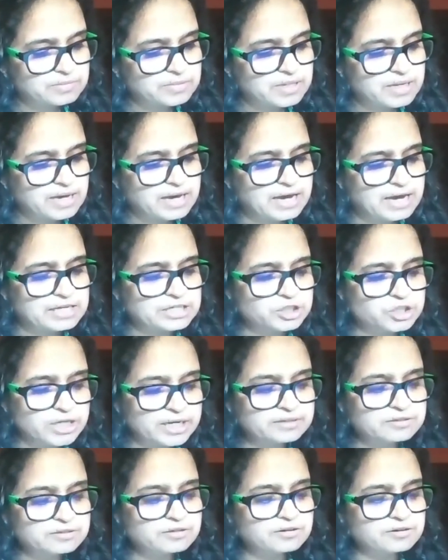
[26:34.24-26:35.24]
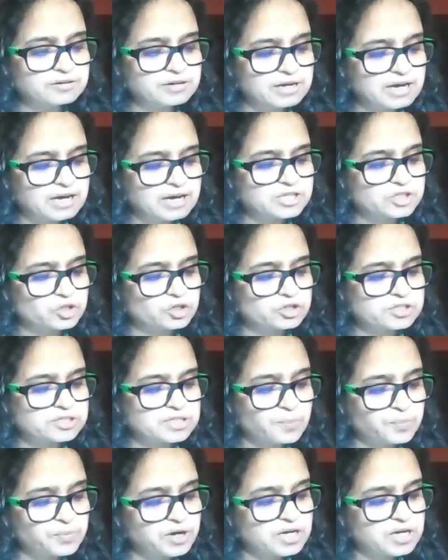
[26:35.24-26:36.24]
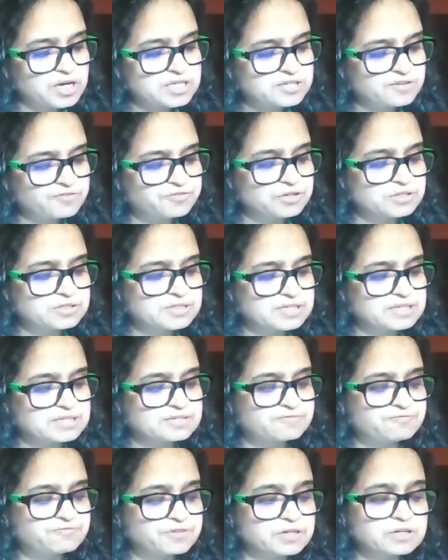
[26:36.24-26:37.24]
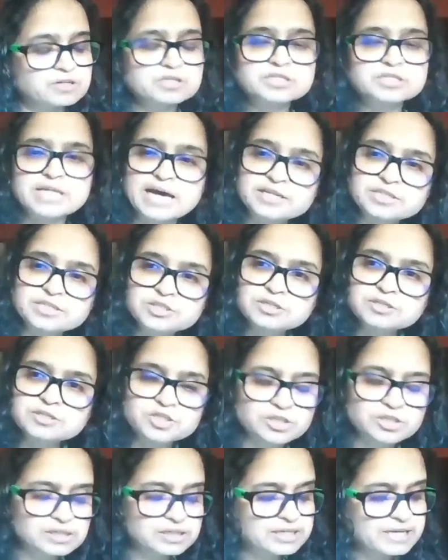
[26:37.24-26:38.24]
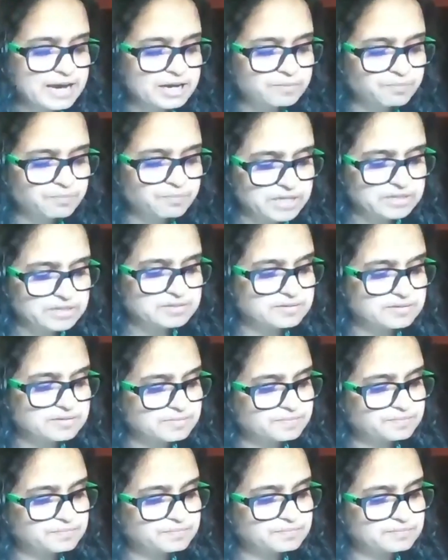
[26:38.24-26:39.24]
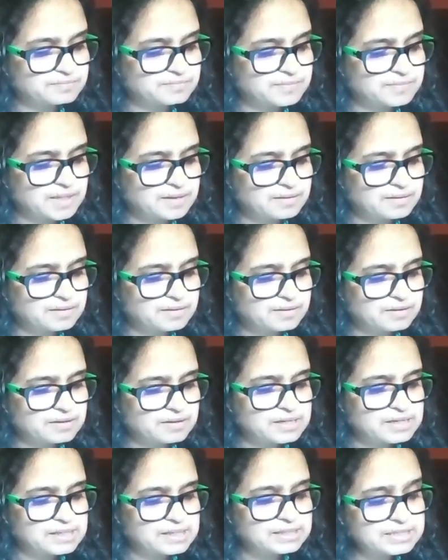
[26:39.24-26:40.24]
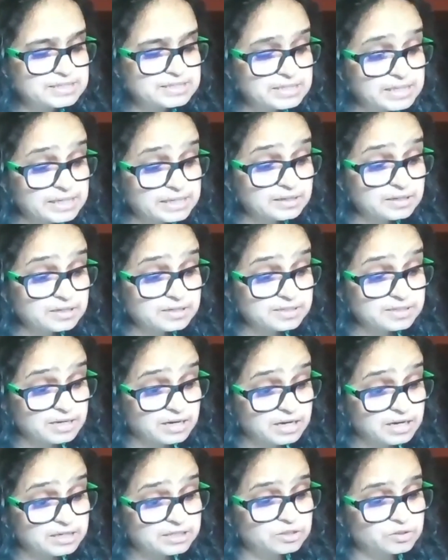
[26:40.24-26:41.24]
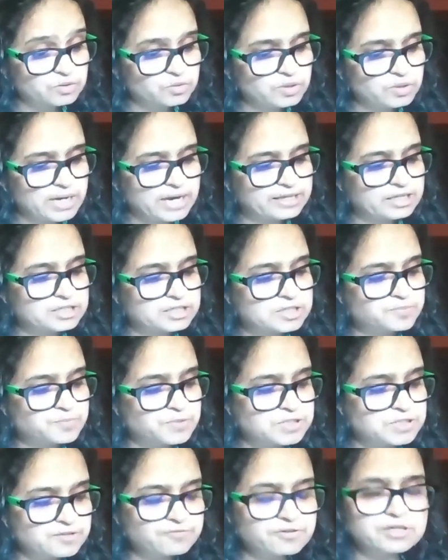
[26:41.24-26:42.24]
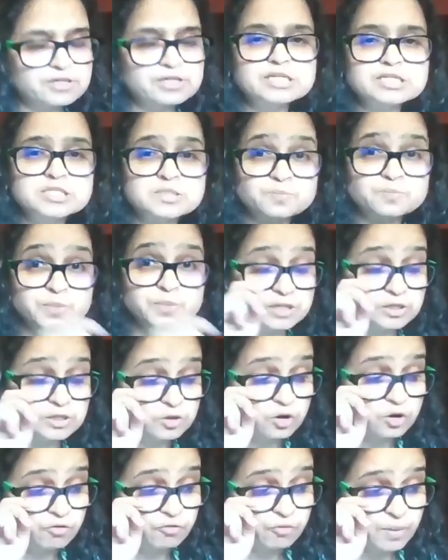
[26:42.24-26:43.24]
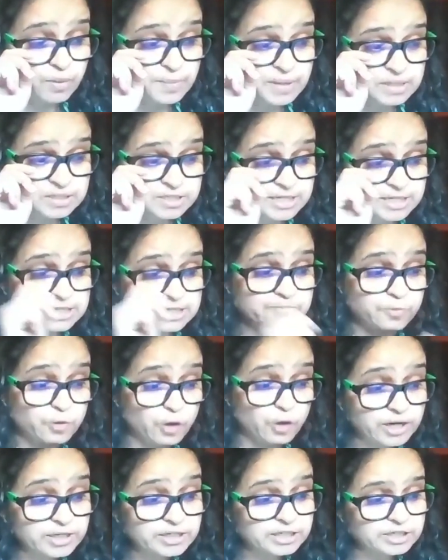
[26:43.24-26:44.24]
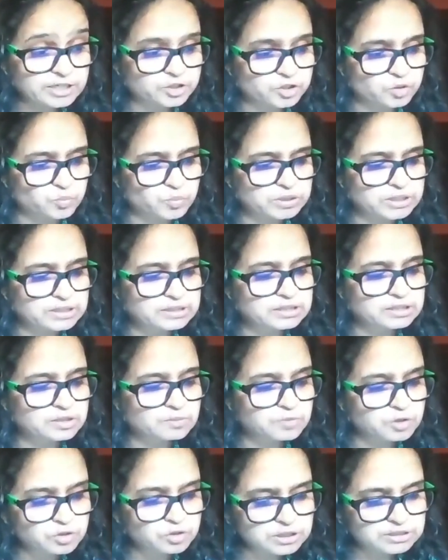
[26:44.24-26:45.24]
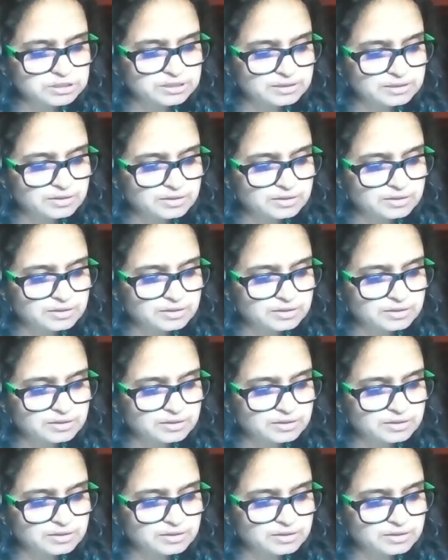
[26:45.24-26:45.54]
and gender, class, or subcaste differences figure tangentially at best. These leaders argue that specifically speaking of women's exploitation within the community